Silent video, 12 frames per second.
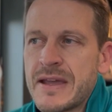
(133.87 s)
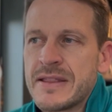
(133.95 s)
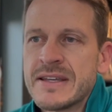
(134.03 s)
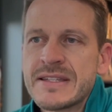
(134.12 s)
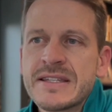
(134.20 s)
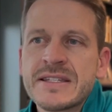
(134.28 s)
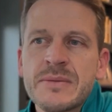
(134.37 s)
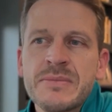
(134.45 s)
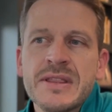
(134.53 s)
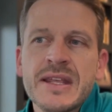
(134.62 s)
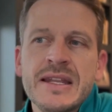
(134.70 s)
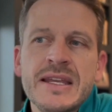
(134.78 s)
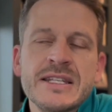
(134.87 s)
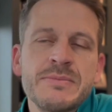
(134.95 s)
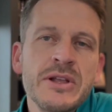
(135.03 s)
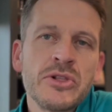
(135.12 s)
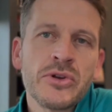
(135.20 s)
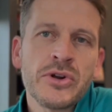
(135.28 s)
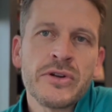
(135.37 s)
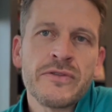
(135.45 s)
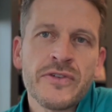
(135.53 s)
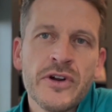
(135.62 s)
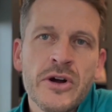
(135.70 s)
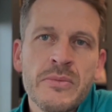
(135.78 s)
this is something that needs to be learned
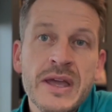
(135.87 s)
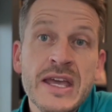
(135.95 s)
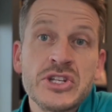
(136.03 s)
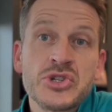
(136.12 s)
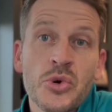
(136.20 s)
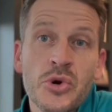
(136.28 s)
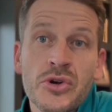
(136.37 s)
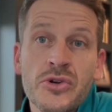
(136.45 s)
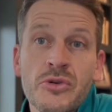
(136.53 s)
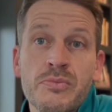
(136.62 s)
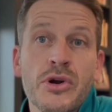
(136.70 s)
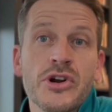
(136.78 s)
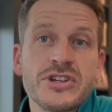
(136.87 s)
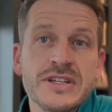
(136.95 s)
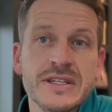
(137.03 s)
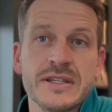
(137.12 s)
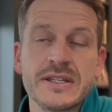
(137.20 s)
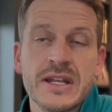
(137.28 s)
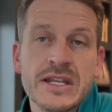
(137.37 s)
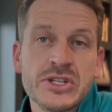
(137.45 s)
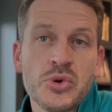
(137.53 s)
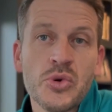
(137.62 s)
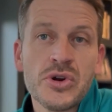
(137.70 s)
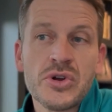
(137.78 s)
from historical purchases and
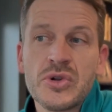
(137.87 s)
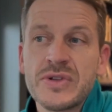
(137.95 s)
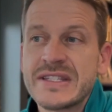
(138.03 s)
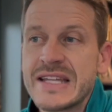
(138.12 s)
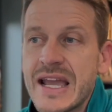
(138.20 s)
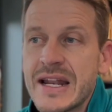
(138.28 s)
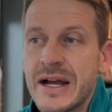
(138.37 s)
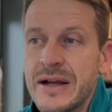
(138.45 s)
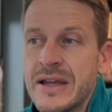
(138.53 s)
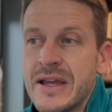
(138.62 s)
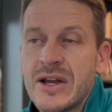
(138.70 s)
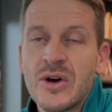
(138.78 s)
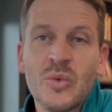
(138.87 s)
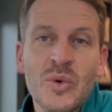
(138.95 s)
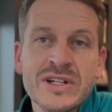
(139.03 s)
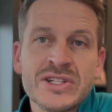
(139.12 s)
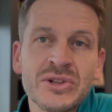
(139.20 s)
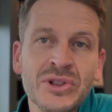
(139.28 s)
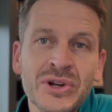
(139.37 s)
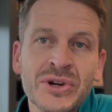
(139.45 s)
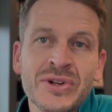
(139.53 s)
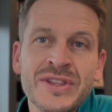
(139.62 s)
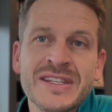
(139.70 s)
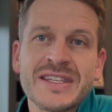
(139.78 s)
historical data. Once
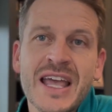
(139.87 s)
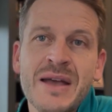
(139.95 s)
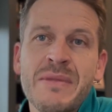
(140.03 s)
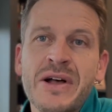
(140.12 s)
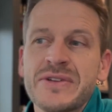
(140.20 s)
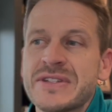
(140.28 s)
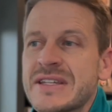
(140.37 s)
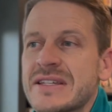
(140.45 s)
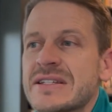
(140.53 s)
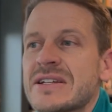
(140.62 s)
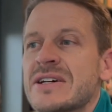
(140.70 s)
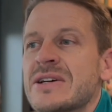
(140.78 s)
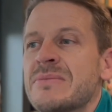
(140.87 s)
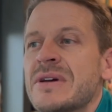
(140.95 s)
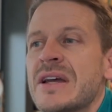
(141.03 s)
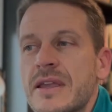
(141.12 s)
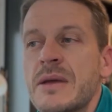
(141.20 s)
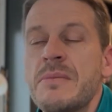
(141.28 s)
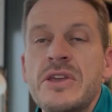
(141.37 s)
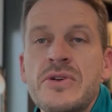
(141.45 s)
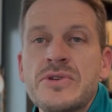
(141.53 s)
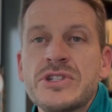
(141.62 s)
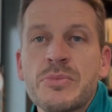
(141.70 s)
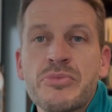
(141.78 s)
learned, this ML system can be
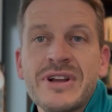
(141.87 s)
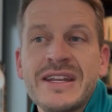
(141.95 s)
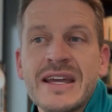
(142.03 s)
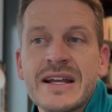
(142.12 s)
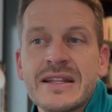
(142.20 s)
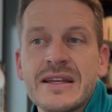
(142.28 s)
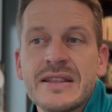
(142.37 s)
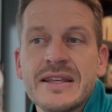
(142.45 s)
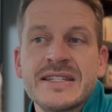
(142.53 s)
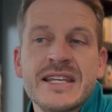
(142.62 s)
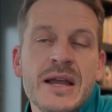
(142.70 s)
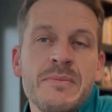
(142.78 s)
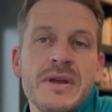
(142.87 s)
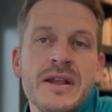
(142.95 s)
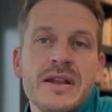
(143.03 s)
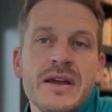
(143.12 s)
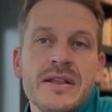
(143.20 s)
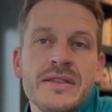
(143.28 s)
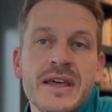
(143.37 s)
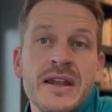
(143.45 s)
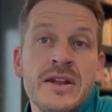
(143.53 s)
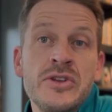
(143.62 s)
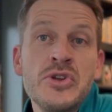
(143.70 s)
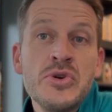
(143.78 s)
used to predict the segment that
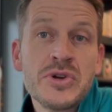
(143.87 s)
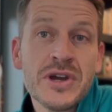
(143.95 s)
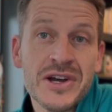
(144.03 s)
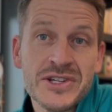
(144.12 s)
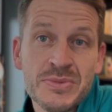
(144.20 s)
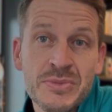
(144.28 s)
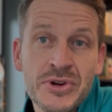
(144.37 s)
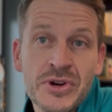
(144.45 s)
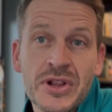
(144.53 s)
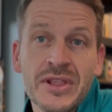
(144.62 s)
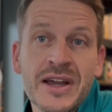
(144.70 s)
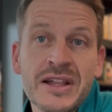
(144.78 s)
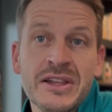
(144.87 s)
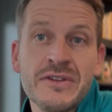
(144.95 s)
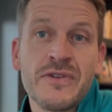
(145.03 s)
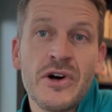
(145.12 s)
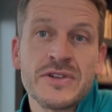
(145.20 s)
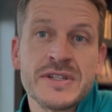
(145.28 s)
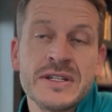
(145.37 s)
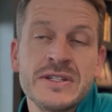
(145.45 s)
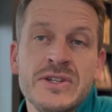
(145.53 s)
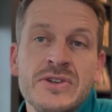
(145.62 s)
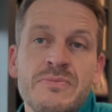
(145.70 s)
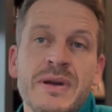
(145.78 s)
a new customer likely falls
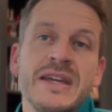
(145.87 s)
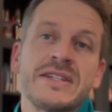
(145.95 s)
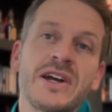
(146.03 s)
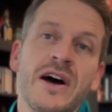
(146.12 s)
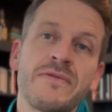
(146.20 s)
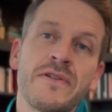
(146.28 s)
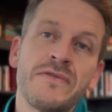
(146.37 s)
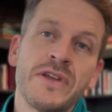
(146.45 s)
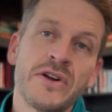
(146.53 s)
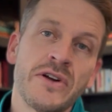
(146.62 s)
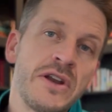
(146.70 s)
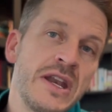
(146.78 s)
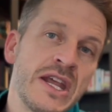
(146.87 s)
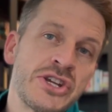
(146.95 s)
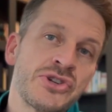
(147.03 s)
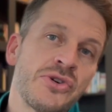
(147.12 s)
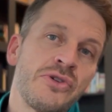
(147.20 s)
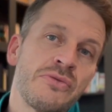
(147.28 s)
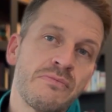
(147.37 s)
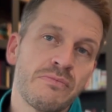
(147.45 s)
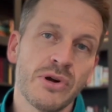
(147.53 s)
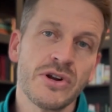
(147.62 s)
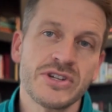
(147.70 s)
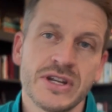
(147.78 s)
into based off of their initial
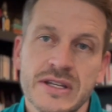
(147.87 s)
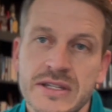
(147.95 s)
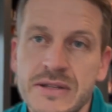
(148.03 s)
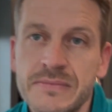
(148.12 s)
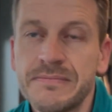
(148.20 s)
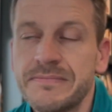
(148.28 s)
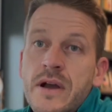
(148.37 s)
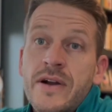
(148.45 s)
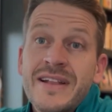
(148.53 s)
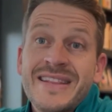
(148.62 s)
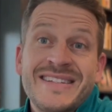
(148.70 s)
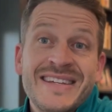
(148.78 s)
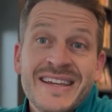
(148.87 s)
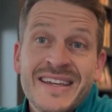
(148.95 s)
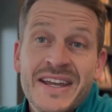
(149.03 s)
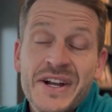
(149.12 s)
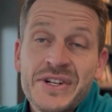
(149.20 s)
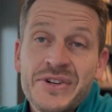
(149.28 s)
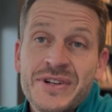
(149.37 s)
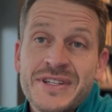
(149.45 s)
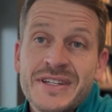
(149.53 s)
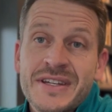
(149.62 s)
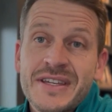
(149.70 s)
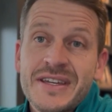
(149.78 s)
purchase. All right, the second
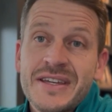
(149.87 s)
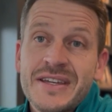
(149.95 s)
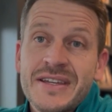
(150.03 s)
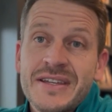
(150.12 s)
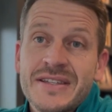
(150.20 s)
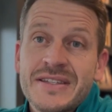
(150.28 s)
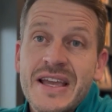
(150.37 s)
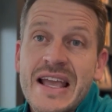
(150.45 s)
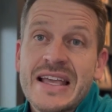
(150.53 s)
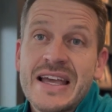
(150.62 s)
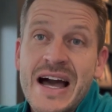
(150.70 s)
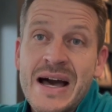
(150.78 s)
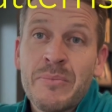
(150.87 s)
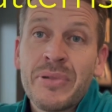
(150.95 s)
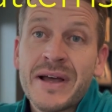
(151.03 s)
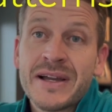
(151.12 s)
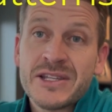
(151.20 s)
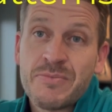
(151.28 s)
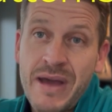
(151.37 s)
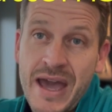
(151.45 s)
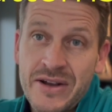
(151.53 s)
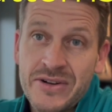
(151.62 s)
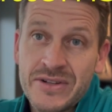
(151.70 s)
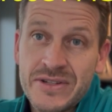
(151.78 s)
characteristic is complex
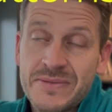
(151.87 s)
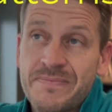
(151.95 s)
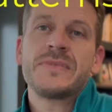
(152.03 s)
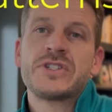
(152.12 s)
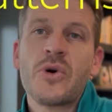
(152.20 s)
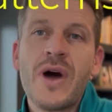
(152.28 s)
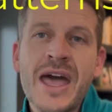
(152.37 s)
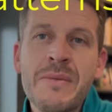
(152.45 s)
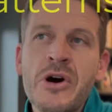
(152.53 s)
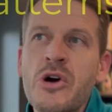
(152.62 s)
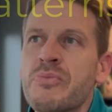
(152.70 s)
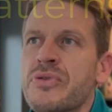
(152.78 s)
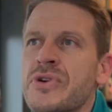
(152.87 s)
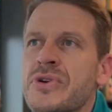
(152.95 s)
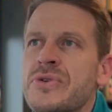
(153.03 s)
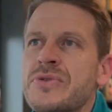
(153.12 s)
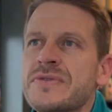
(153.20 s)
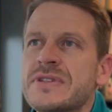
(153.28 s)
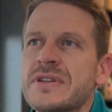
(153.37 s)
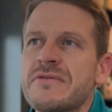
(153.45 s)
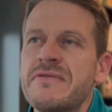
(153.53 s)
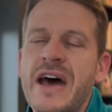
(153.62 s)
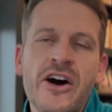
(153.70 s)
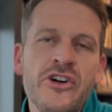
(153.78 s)
patterns. So ML proves
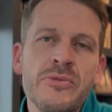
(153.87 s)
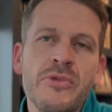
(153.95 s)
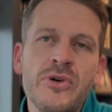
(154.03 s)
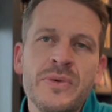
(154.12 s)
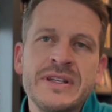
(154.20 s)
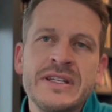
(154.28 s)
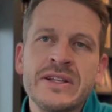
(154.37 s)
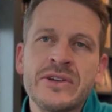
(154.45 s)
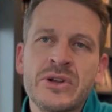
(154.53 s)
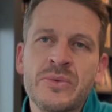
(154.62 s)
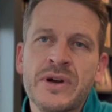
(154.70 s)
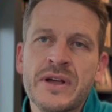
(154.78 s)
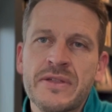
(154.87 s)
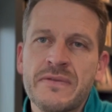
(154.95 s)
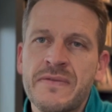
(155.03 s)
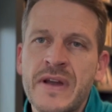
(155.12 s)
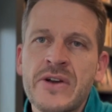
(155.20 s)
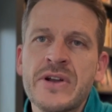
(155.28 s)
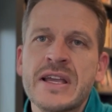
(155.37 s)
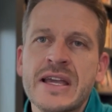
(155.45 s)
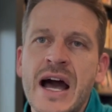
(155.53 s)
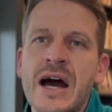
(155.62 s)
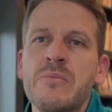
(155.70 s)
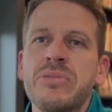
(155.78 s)
valuable when dealing with very
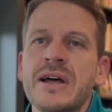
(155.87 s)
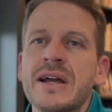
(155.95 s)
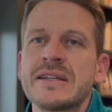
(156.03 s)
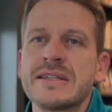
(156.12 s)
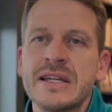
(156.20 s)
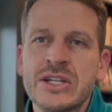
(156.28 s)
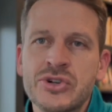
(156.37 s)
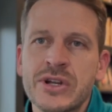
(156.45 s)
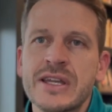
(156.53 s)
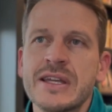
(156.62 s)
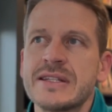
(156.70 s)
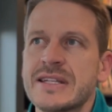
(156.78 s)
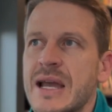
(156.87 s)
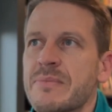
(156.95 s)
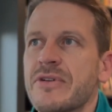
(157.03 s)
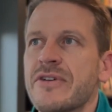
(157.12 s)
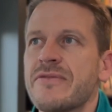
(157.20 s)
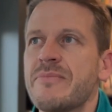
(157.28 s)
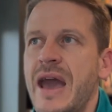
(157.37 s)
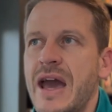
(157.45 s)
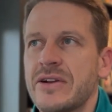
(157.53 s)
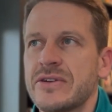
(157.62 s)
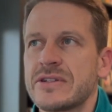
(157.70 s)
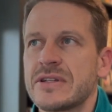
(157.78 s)
complex, intricate type of
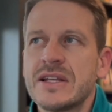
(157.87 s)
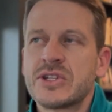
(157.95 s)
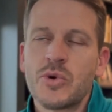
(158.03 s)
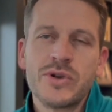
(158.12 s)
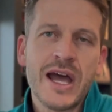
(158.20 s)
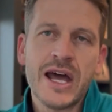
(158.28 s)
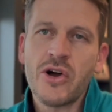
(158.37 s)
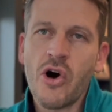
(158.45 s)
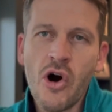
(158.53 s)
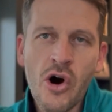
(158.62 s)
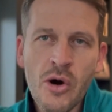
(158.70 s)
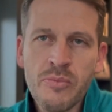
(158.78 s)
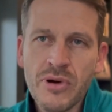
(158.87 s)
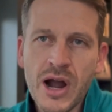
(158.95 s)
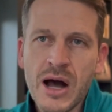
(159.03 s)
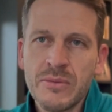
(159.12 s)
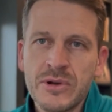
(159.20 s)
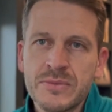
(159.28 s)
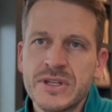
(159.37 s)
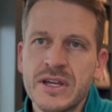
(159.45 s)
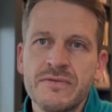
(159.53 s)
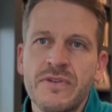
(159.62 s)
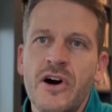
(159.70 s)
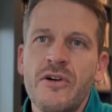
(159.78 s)
patterns. So not all problems
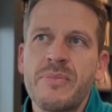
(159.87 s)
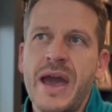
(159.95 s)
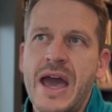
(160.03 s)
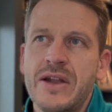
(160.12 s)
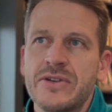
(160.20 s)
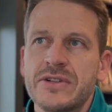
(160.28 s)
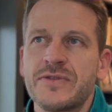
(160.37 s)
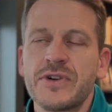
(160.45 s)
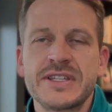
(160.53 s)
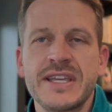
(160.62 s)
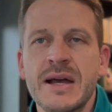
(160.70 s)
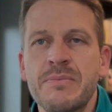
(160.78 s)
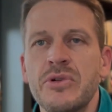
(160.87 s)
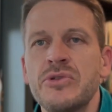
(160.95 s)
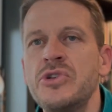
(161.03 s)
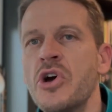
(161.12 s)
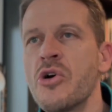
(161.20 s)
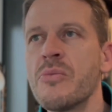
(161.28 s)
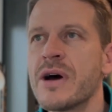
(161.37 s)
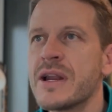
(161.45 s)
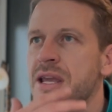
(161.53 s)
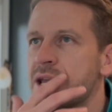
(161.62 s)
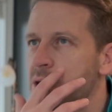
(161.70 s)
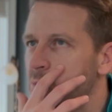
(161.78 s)
involve patterns. For example,
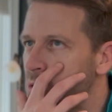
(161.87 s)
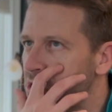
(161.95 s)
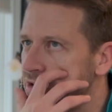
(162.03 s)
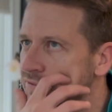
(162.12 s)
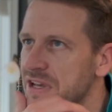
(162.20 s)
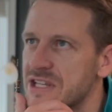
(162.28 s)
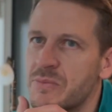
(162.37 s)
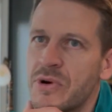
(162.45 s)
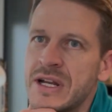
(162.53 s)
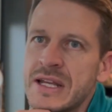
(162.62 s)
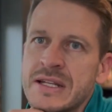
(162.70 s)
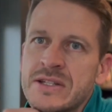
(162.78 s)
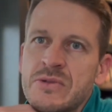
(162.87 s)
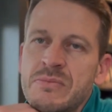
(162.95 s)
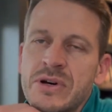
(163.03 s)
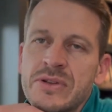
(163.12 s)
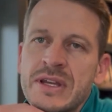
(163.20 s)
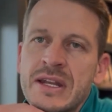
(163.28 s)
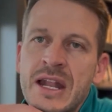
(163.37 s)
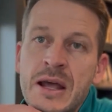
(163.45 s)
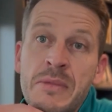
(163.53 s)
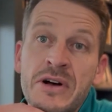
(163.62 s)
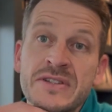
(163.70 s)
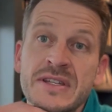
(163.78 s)
nobody would invest money into building an
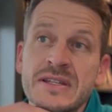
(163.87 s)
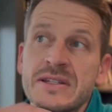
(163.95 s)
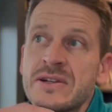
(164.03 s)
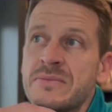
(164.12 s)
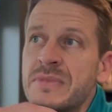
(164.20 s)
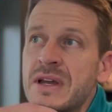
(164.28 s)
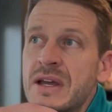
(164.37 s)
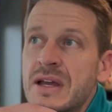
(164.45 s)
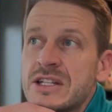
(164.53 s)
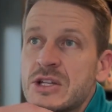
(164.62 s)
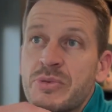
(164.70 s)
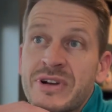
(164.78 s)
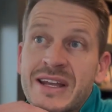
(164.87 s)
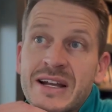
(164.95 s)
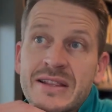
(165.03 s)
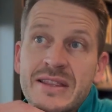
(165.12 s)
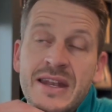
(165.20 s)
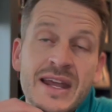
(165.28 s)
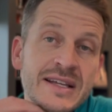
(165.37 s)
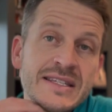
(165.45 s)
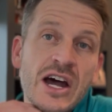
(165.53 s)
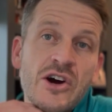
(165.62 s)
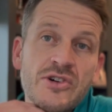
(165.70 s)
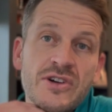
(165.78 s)
ML system to predict the next
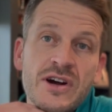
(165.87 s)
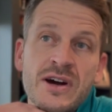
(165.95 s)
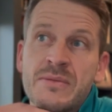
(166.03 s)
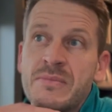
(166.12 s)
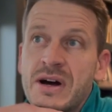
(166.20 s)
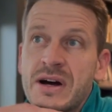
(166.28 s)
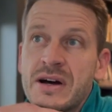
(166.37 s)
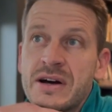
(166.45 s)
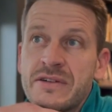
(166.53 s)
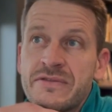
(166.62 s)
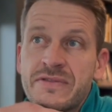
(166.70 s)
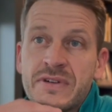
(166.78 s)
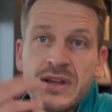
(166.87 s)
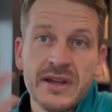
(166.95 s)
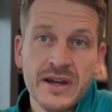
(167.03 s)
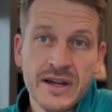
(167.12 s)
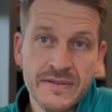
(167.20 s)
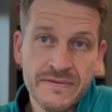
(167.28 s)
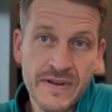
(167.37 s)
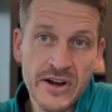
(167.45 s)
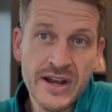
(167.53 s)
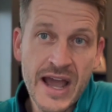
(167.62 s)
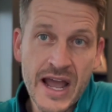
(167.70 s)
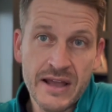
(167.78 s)
outcome of a fair
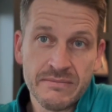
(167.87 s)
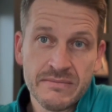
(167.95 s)
die